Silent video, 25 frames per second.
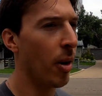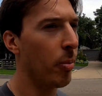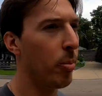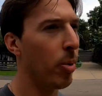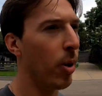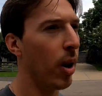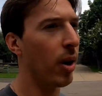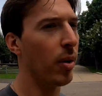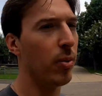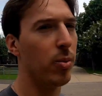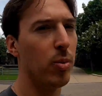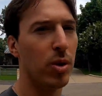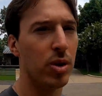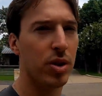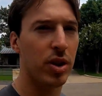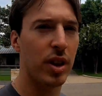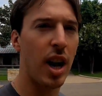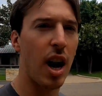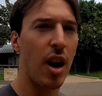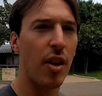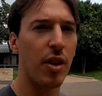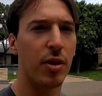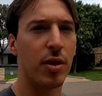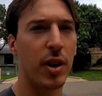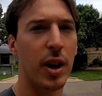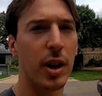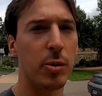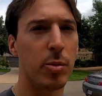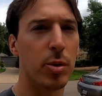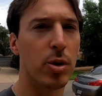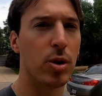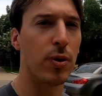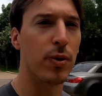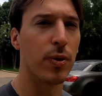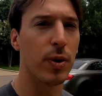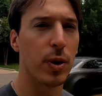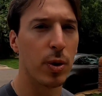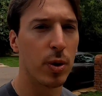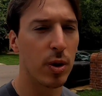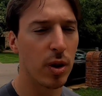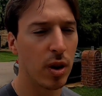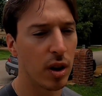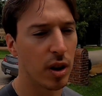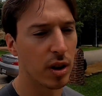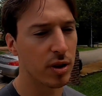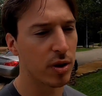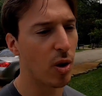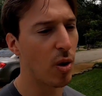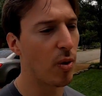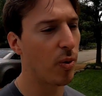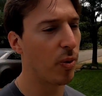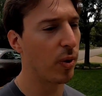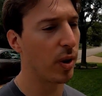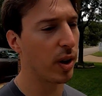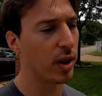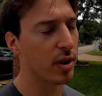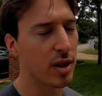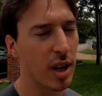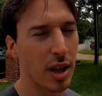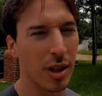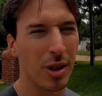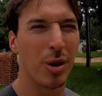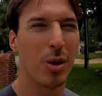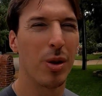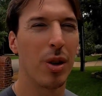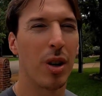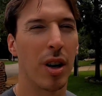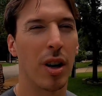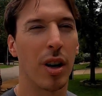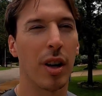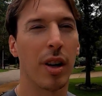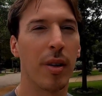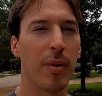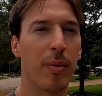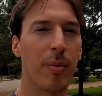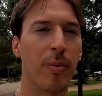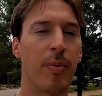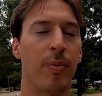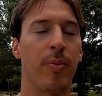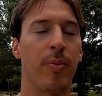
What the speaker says: but we'll see how the transmission fluid looks. Hopefully it's not too dirty.